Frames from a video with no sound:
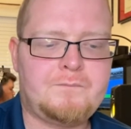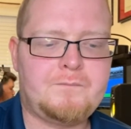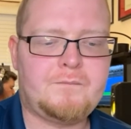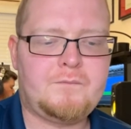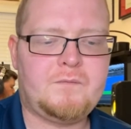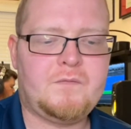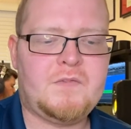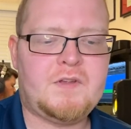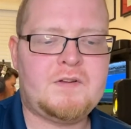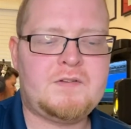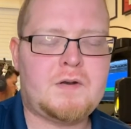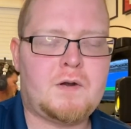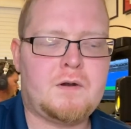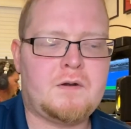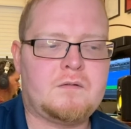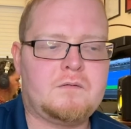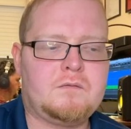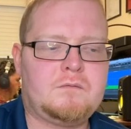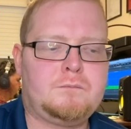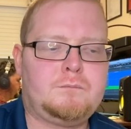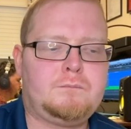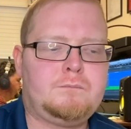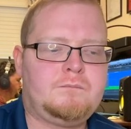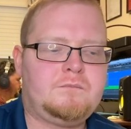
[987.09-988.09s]
These aren't
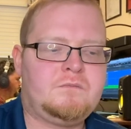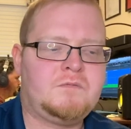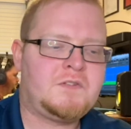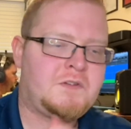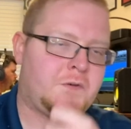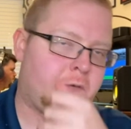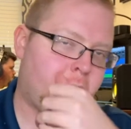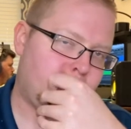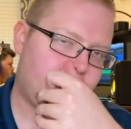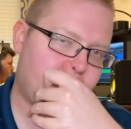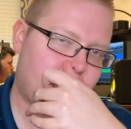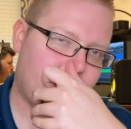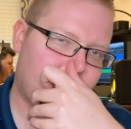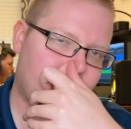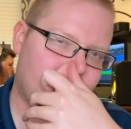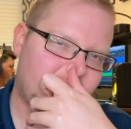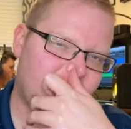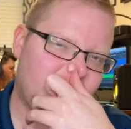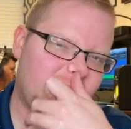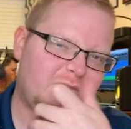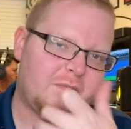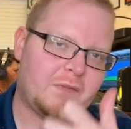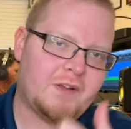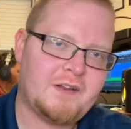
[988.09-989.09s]
too
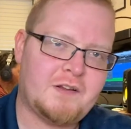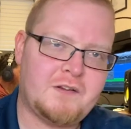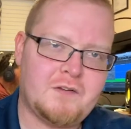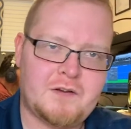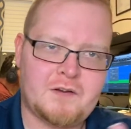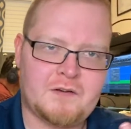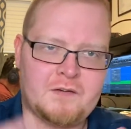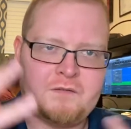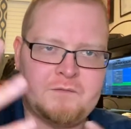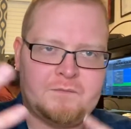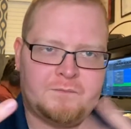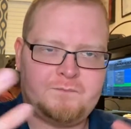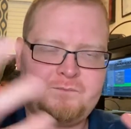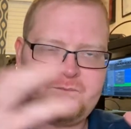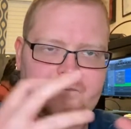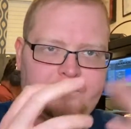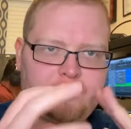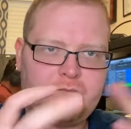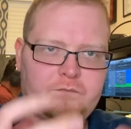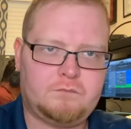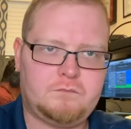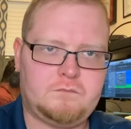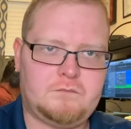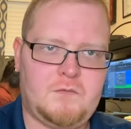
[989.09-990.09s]
important, but you can,
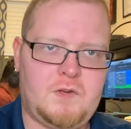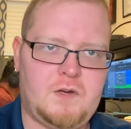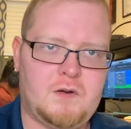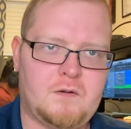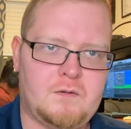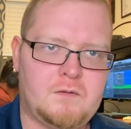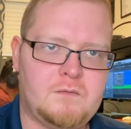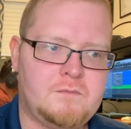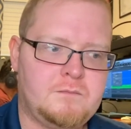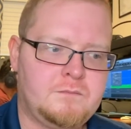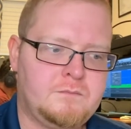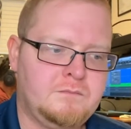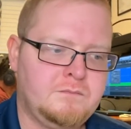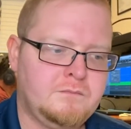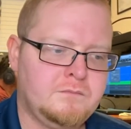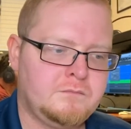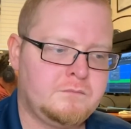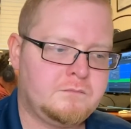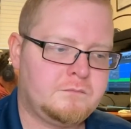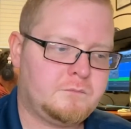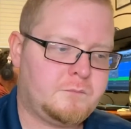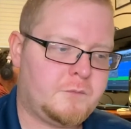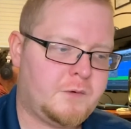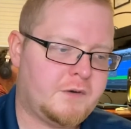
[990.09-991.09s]

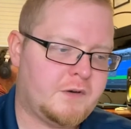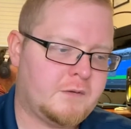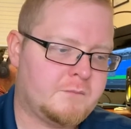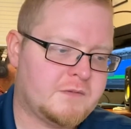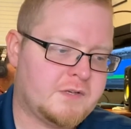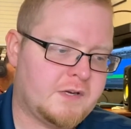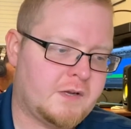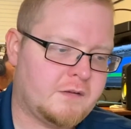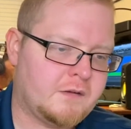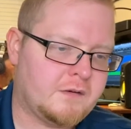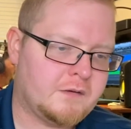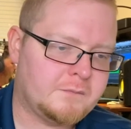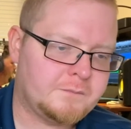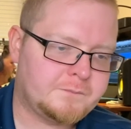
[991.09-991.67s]
put them together.